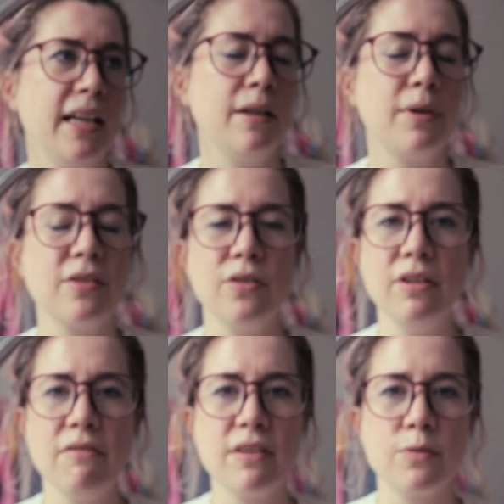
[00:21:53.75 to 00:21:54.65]
anyway,
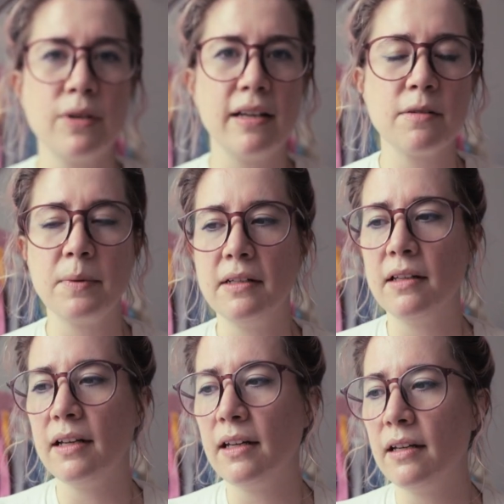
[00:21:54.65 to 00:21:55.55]
sorry if this week has
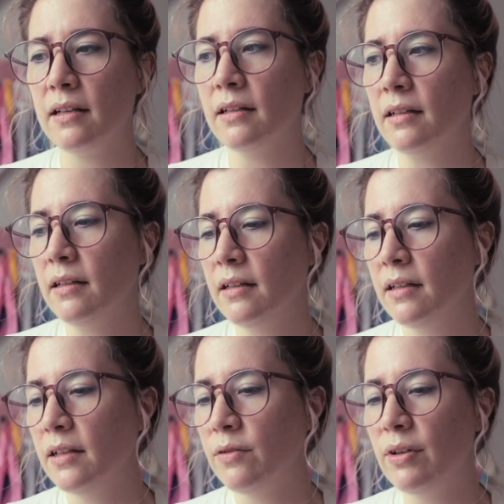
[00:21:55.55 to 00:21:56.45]
been like
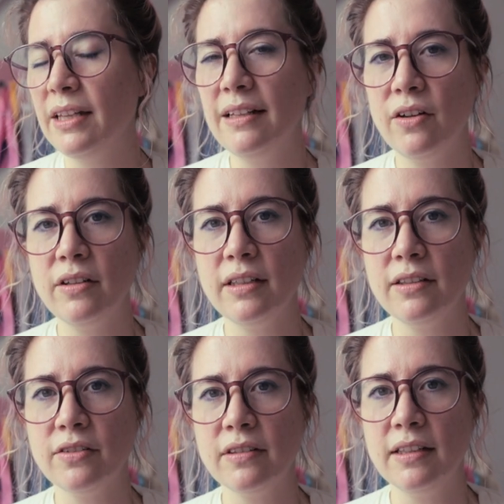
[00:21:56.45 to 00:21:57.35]
really
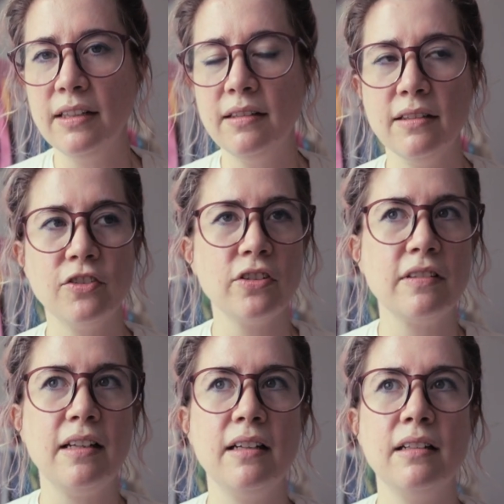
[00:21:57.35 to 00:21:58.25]
non-interesting. It's
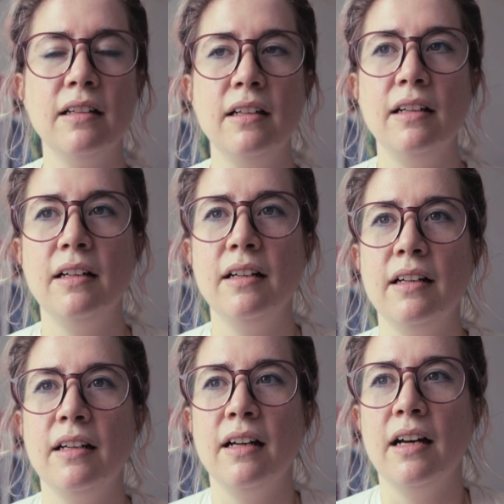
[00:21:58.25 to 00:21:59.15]
just that
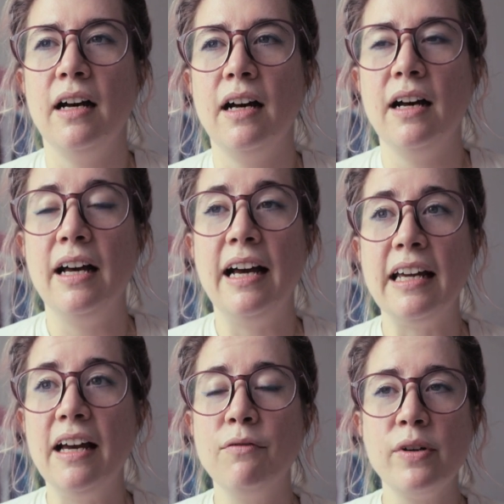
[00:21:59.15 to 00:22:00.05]

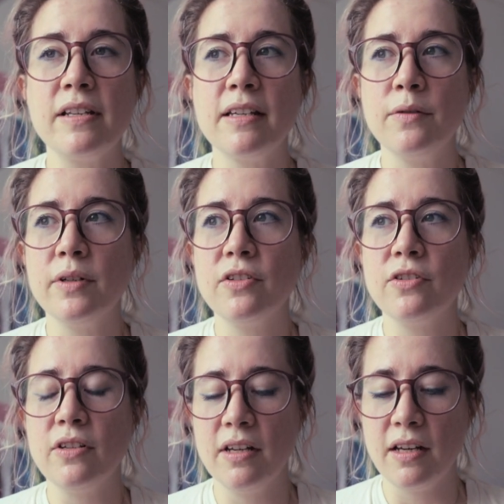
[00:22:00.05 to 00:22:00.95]
I have weeks in
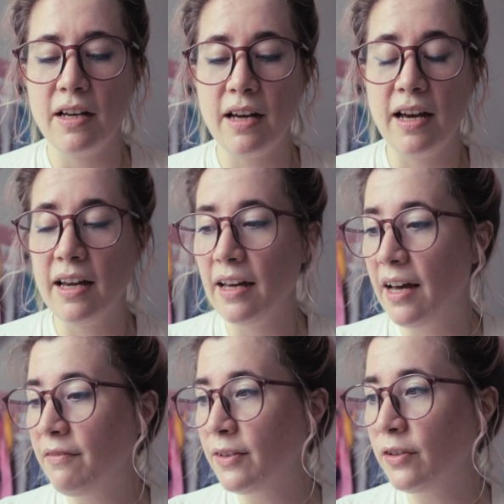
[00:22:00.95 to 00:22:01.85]
which I
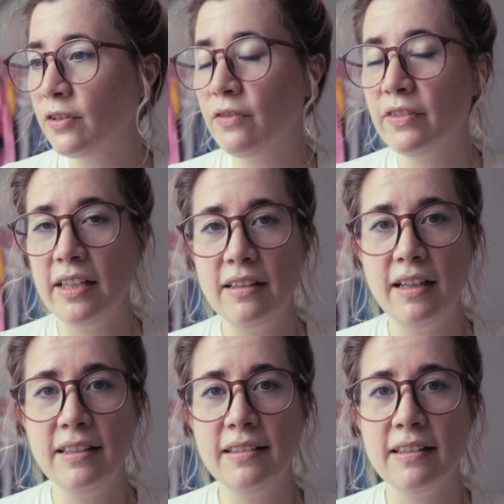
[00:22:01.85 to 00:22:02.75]
have lots of
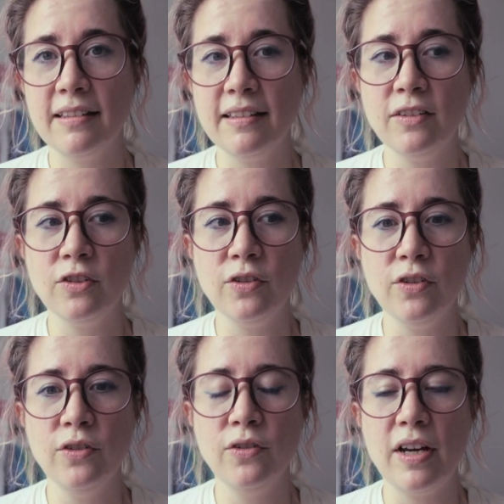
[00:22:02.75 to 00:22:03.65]
deadlines and things to
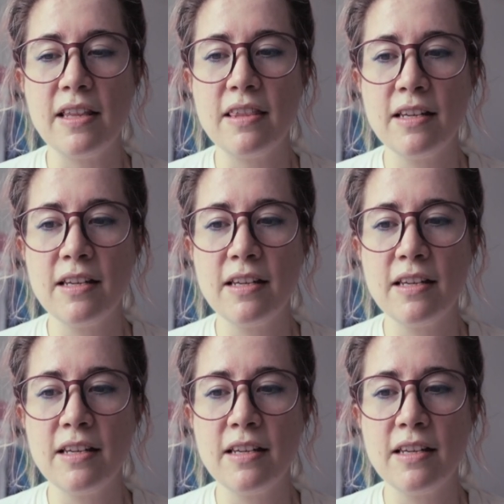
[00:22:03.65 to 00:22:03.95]
do. And